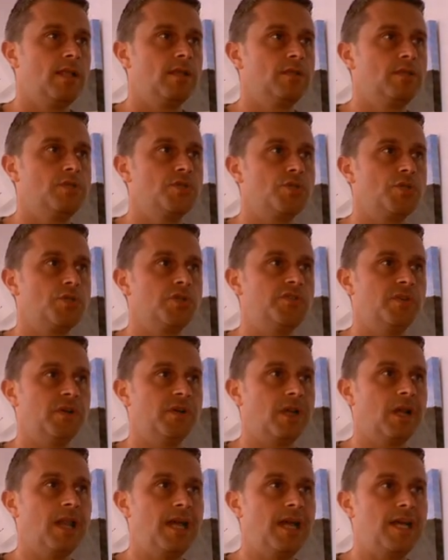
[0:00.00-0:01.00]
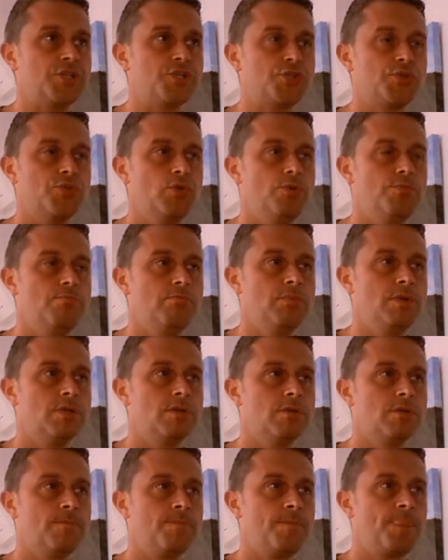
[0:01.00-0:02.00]
search for Classroom
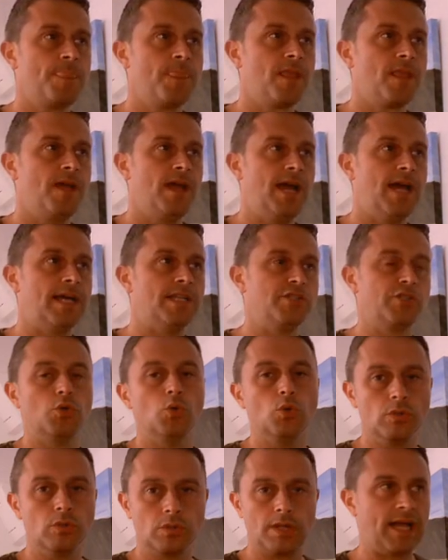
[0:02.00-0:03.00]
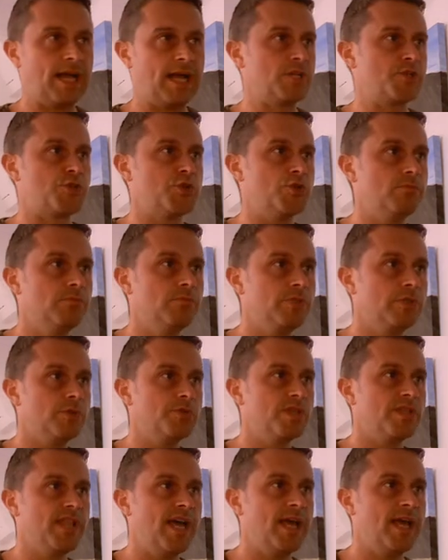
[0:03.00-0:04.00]
and Google Classroom
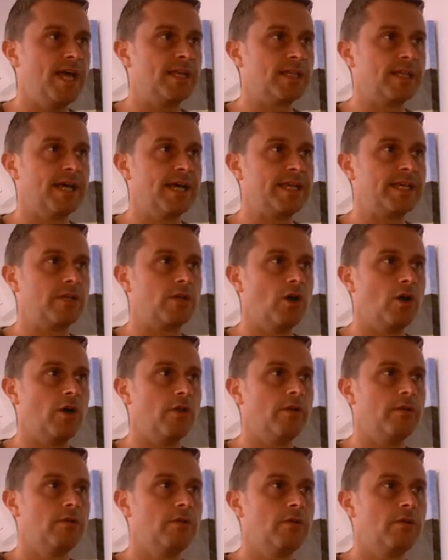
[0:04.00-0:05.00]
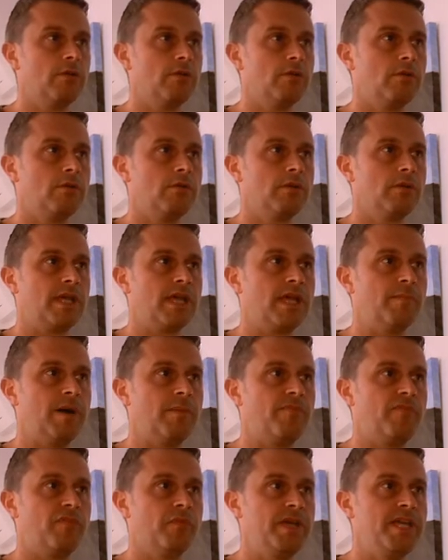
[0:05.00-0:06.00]
using that little icon came up
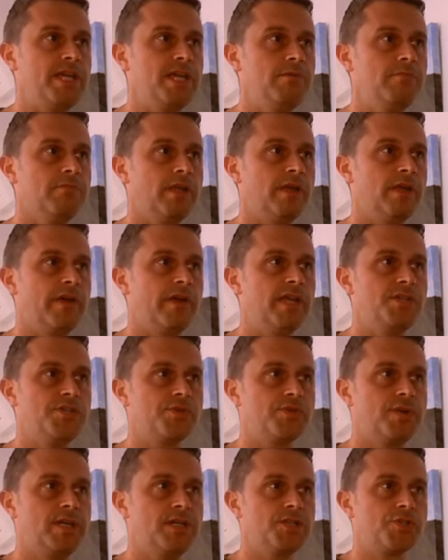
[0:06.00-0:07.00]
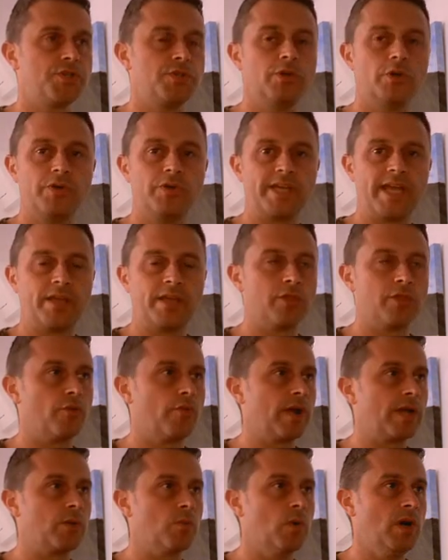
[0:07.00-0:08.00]
for me. There it is, right? So you know you're getting the
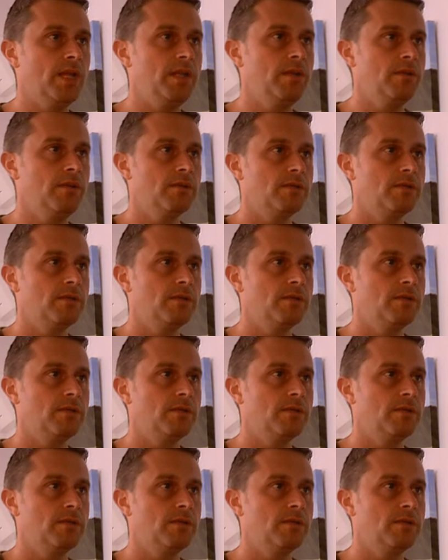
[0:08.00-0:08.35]
right one.